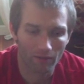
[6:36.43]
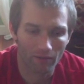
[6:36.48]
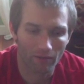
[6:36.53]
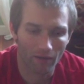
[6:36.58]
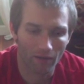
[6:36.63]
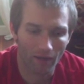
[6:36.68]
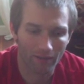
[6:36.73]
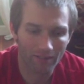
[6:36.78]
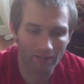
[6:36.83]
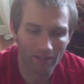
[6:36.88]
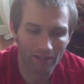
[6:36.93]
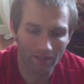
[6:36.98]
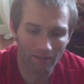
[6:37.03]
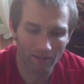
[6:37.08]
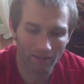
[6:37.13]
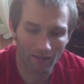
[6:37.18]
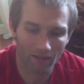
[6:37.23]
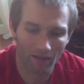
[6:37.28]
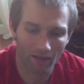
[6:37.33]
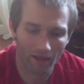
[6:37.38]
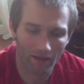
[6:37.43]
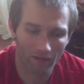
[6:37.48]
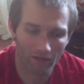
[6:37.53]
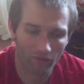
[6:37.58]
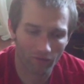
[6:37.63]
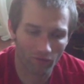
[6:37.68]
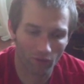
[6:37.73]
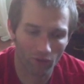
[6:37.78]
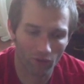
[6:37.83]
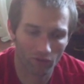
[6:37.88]
I tend to like
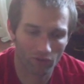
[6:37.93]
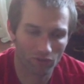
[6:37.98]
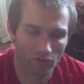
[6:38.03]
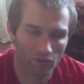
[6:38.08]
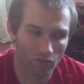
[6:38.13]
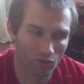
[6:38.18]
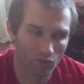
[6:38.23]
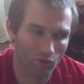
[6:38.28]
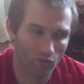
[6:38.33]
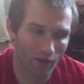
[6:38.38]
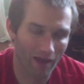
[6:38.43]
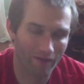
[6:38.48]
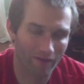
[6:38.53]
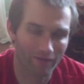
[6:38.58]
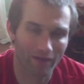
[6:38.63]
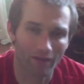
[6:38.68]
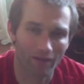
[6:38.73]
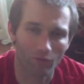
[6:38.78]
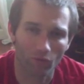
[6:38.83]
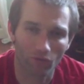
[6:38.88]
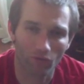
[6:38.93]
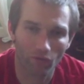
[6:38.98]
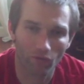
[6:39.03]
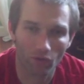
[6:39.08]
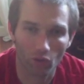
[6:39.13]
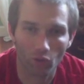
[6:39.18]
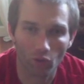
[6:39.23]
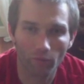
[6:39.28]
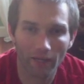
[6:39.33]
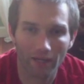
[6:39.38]
folks to have that
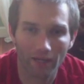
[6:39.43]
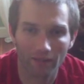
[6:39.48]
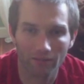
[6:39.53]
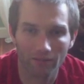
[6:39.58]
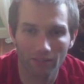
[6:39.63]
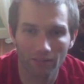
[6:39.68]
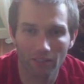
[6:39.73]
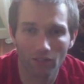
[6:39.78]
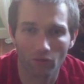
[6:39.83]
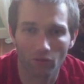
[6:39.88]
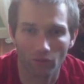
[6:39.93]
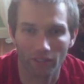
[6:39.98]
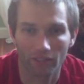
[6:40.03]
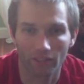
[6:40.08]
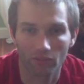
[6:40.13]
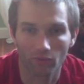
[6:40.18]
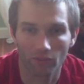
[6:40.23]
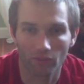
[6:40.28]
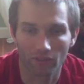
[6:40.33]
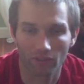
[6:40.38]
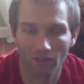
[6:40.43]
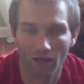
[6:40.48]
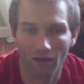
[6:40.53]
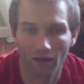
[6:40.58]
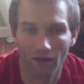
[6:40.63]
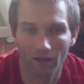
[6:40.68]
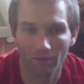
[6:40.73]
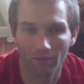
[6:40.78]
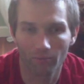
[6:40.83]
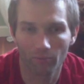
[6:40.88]
referral pain decrease with
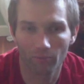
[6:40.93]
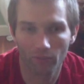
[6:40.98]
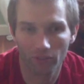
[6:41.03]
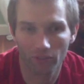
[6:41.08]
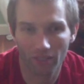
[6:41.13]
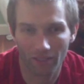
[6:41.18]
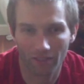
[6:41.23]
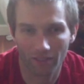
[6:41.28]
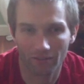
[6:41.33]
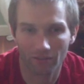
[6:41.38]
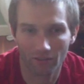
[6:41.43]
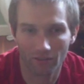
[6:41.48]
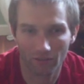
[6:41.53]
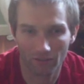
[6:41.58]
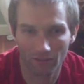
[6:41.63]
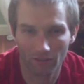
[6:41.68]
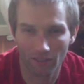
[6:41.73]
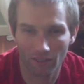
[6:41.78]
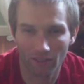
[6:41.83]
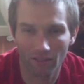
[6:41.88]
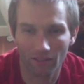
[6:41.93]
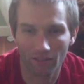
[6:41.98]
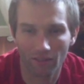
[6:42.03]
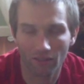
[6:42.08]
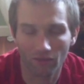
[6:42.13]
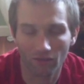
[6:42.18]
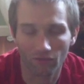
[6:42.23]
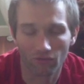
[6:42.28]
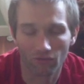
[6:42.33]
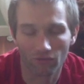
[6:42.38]
time, particularly
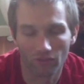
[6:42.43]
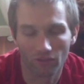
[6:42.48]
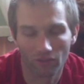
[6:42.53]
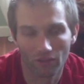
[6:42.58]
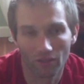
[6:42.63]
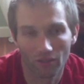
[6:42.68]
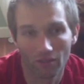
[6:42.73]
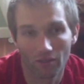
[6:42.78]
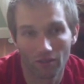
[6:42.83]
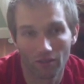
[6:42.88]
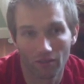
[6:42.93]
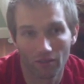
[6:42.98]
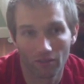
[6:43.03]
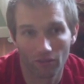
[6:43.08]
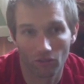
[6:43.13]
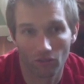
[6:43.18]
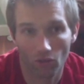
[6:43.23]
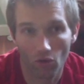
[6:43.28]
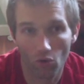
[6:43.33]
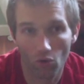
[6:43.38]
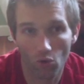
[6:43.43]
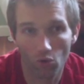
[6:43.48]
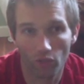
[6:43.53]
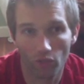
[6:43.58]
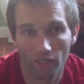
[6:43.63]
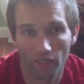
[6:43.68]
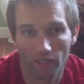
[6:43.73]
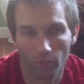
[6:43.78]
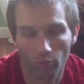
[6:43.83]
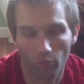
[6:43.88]
if you're
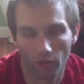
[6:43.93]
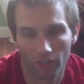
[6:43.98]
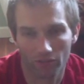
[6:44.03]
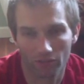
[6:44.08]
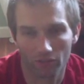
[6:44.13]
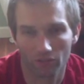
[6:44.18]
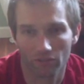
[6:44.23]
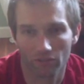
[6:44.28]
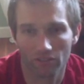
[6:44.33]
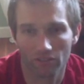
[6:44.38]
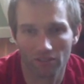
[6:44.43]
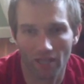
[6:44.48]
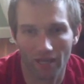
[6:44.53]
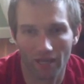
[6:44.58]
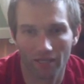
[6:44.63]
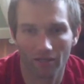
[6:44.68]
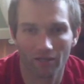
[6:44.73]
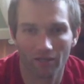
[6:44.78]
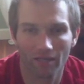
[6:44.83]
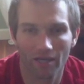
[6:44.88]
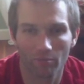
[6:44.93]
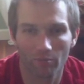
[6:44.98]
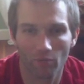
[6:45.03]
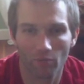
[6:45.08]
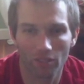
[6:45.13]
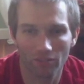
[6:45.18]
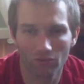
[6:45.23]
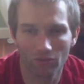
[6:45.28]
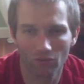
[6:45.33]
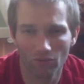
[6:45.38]
holding a pressure steady on that
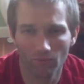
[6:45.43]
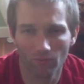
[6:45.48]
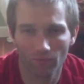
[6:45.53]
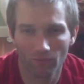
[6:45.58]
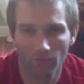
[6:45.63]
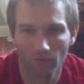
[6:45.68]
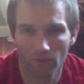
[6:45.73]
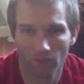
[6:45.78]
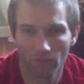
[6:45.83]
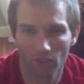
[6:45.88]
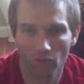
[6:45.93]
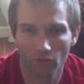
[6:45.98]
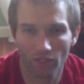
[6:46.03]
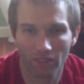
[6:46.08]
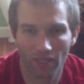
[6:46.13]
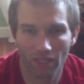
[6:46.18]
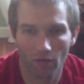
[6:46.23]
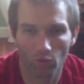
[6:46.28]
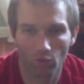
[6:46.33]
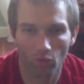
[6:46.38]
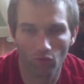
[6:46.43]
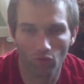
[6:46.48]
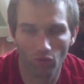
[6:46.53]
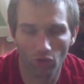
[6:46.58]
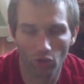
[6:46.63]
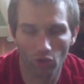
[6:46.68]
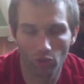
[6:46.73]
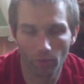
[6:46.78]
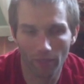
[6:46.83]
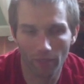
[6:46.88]
muscle. You'll get that
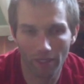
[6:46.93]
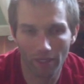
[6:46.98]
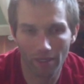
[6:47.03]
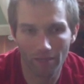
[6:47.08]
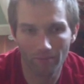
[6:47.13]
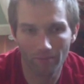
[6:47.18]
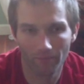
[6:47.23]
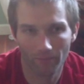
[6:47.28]
referral pain.